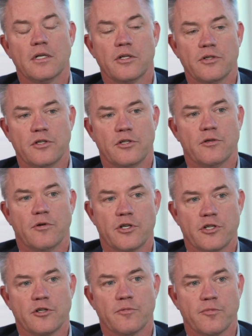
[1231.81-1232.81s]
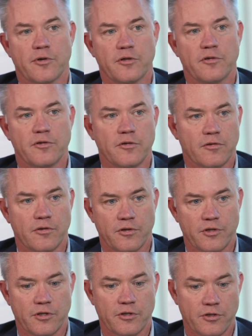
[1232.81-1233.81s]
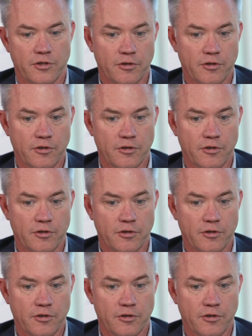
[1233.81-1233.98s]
situation improved in order to